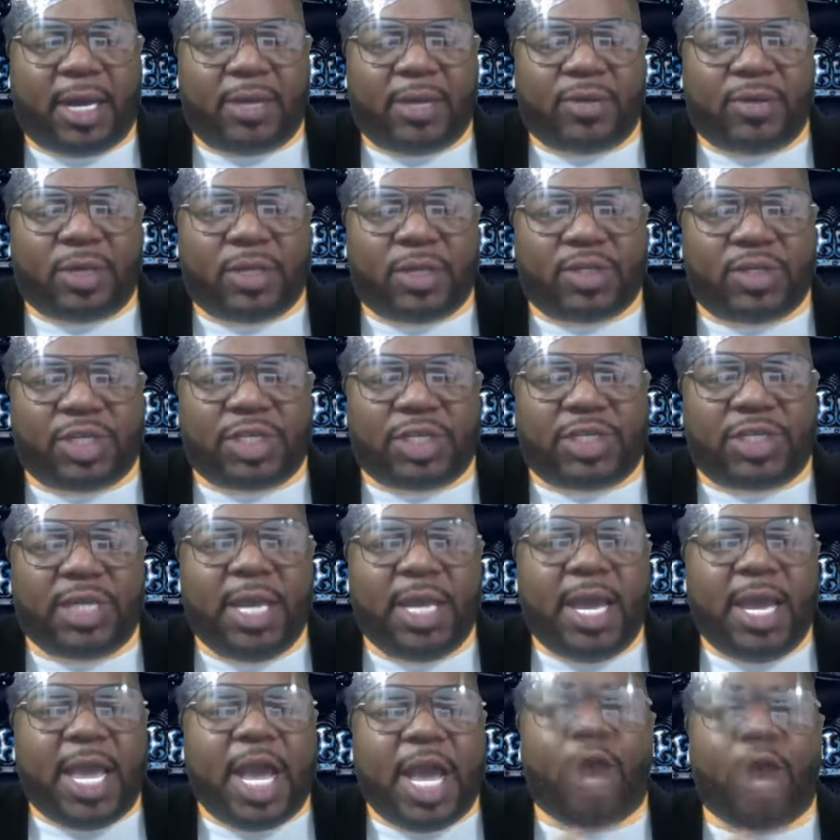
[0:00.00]
just
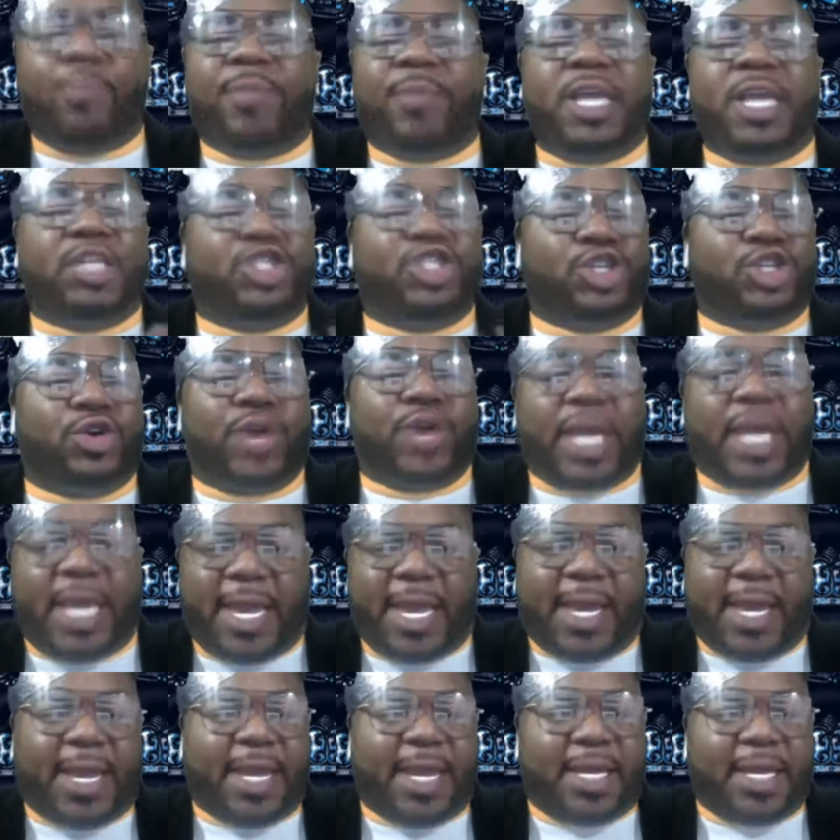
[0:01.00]
help me joy
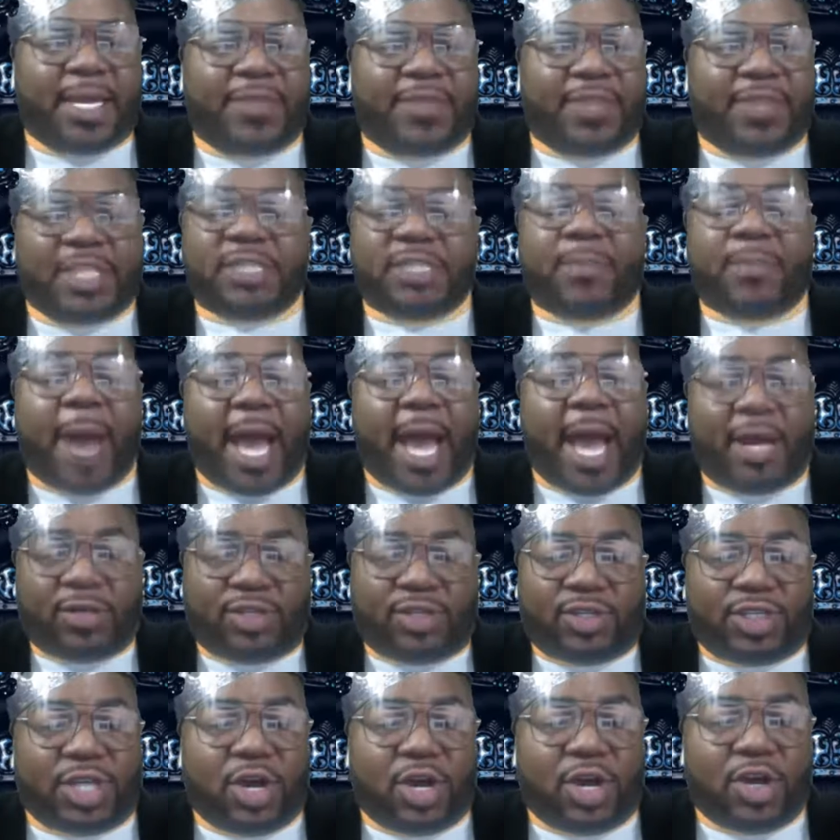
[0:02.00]
in this
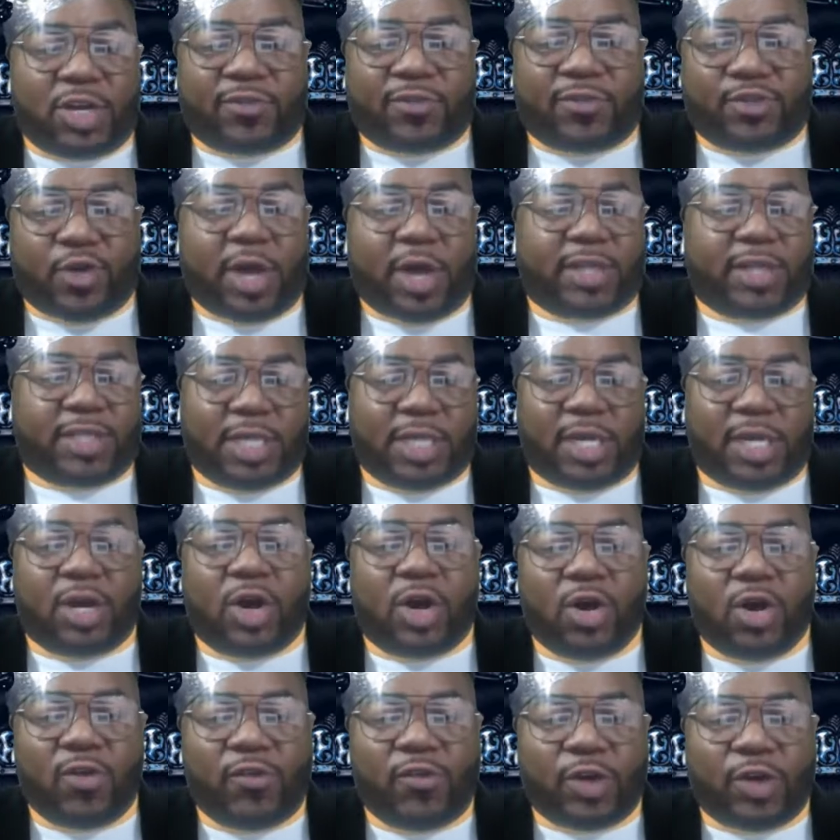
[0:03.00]
milestone of crossing
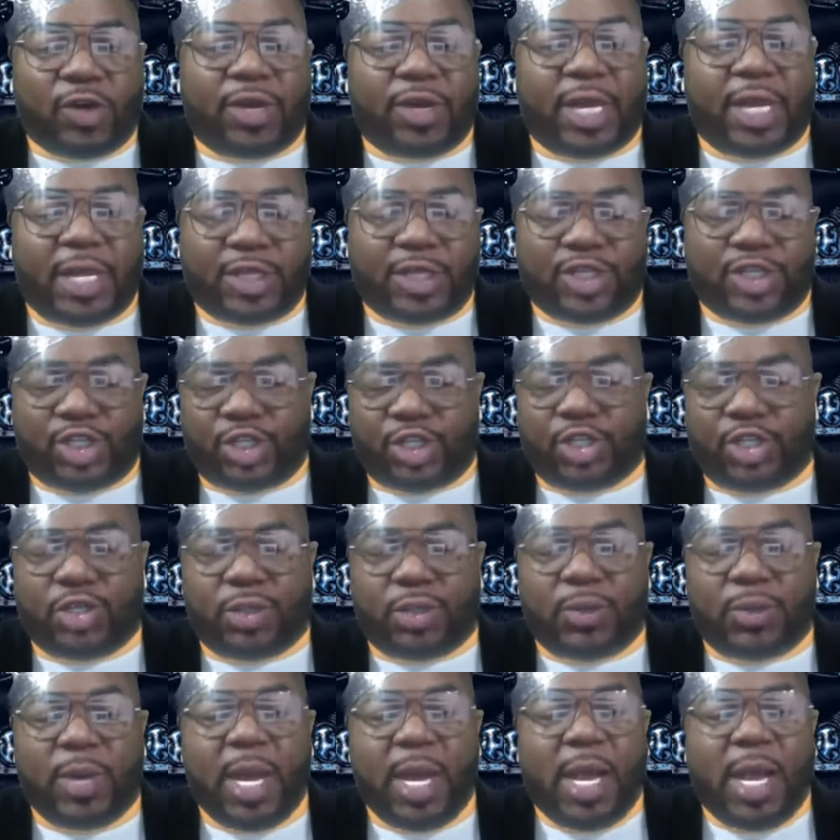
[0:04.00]
over into
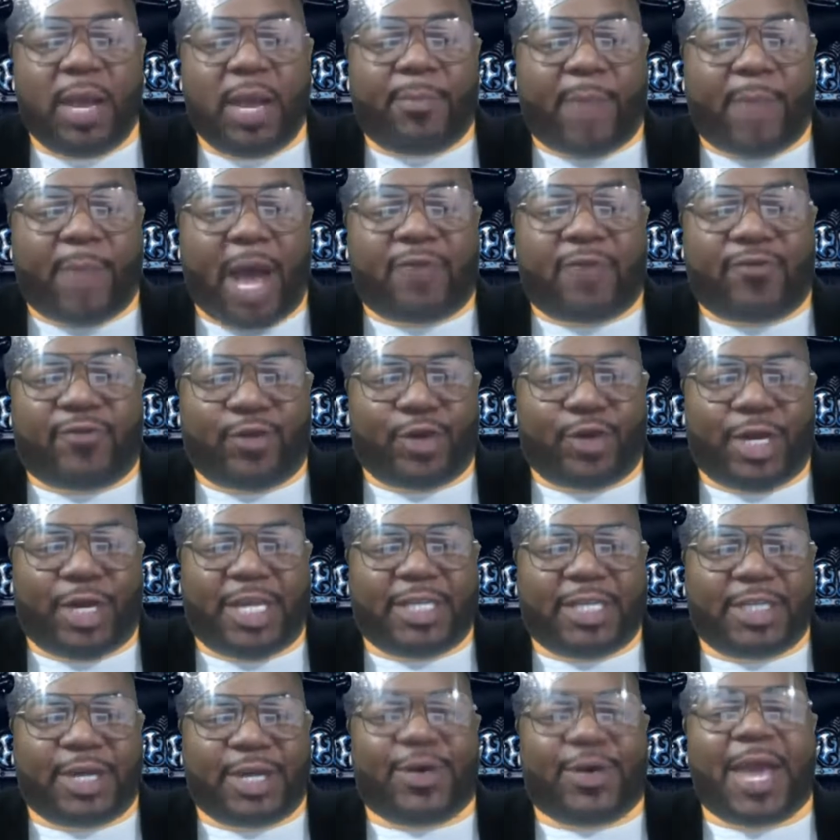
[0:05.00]
my 40s. So
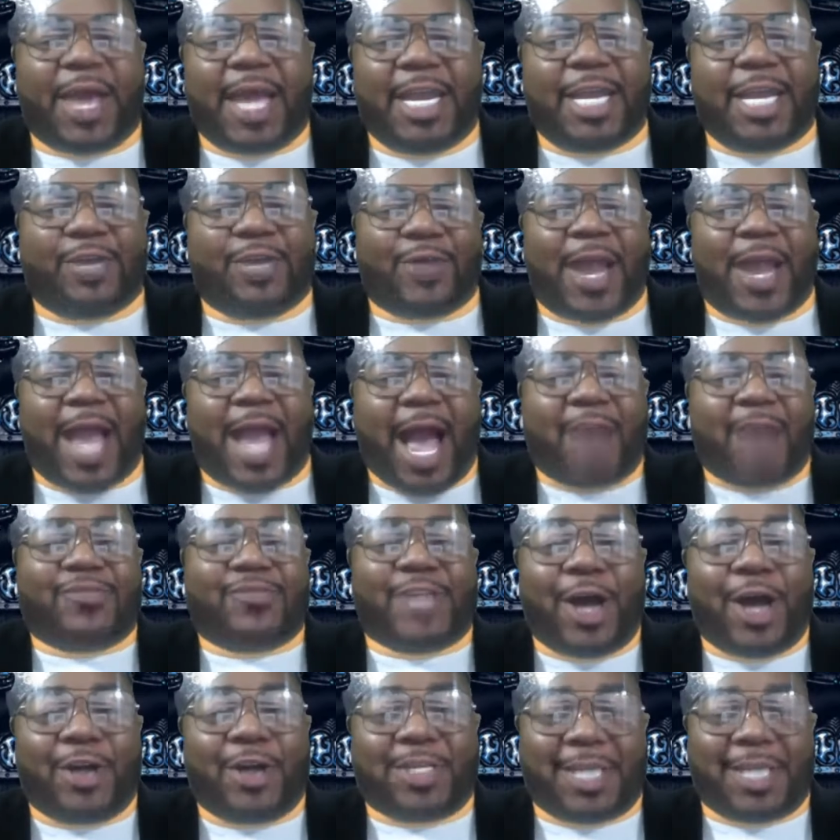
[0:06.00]
at any rate, I've
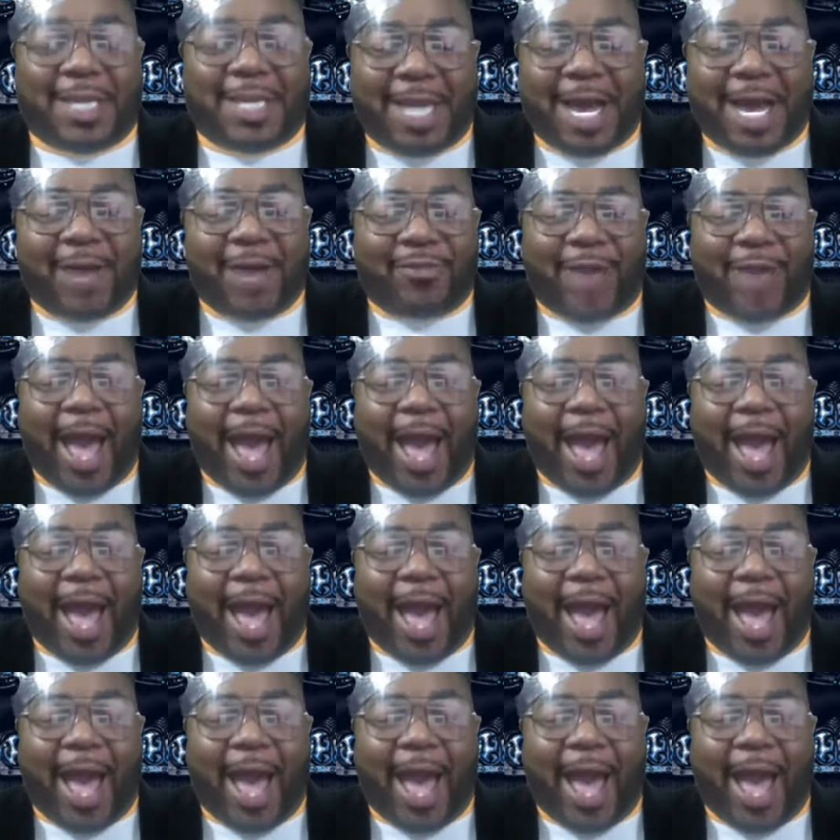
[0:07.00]
talked enough. I